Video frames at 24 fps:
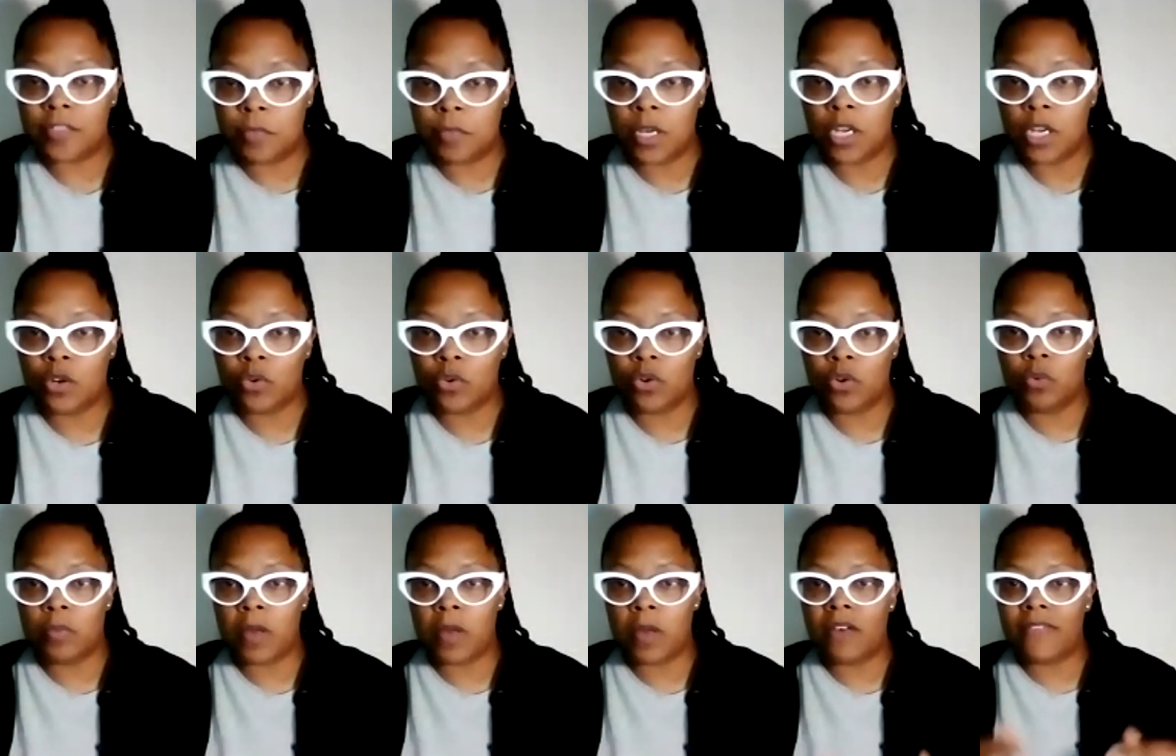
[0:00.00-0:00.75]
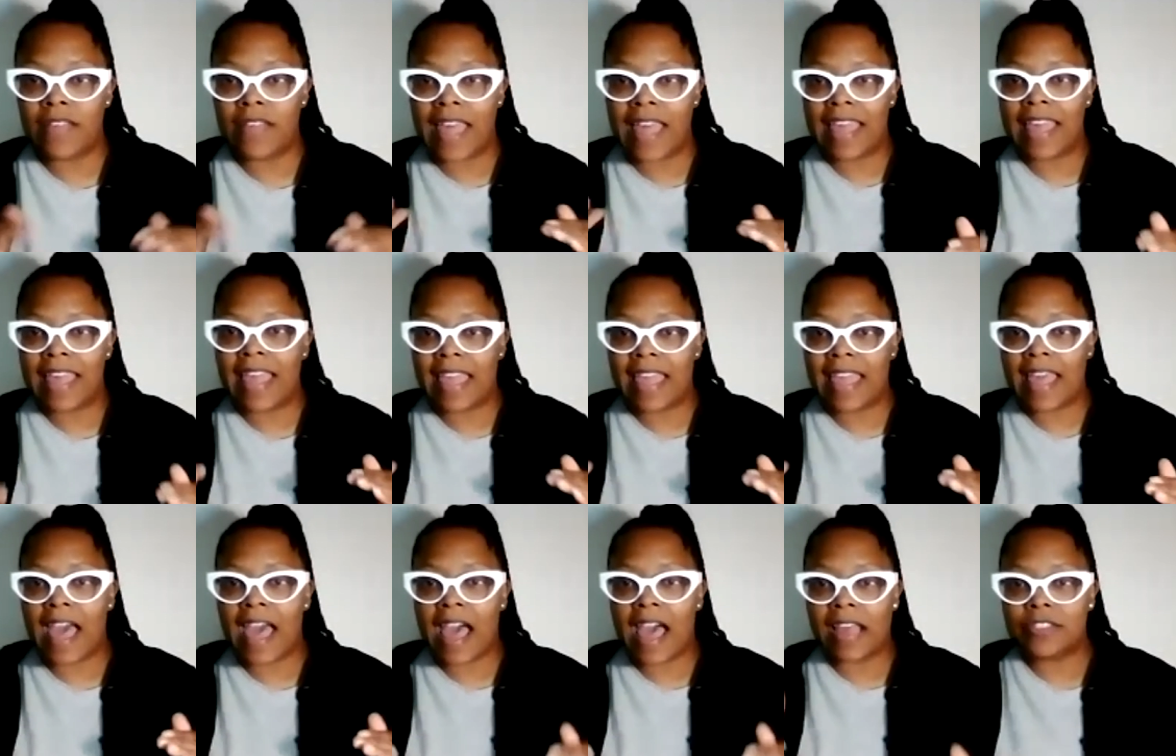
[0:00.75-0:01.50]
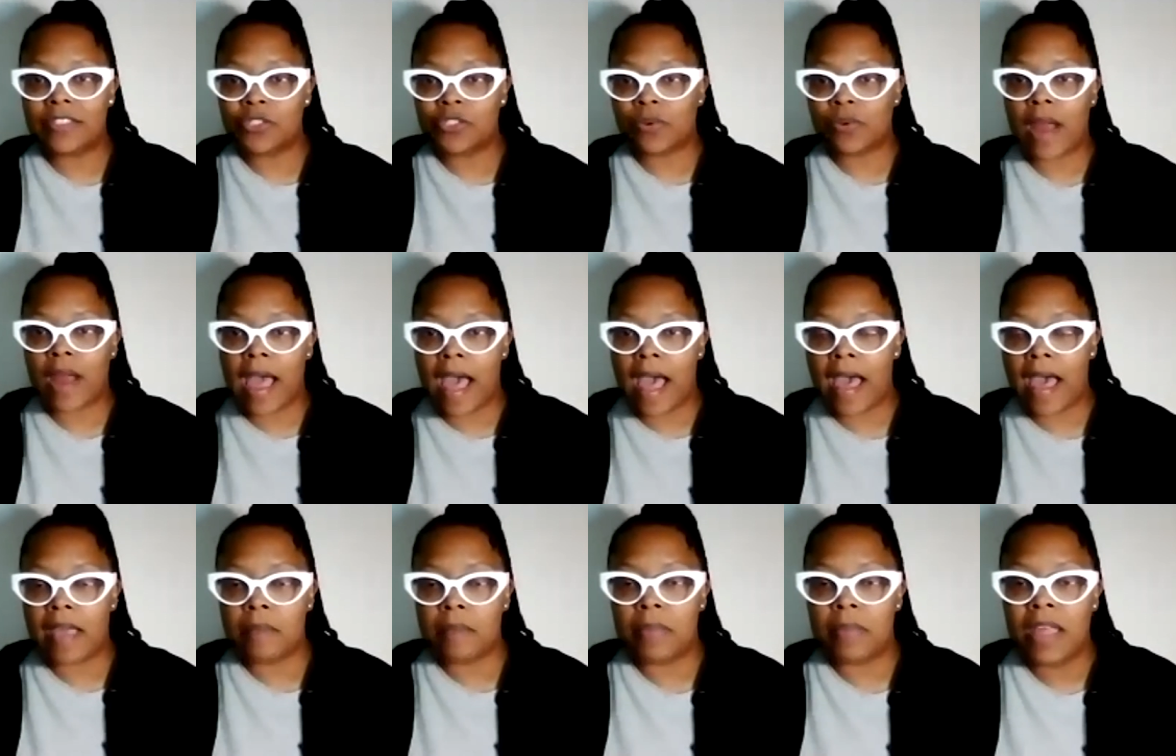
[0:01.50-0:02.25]
Facebook group of AAI
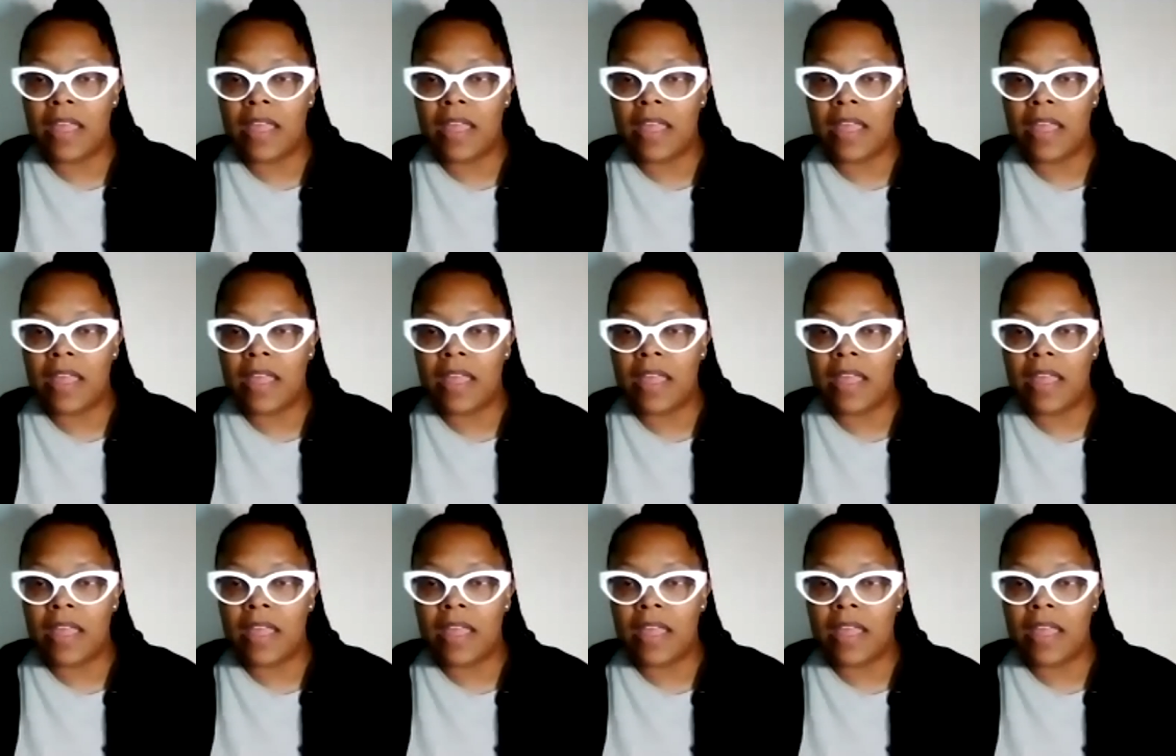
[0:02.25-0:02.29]
Tribe,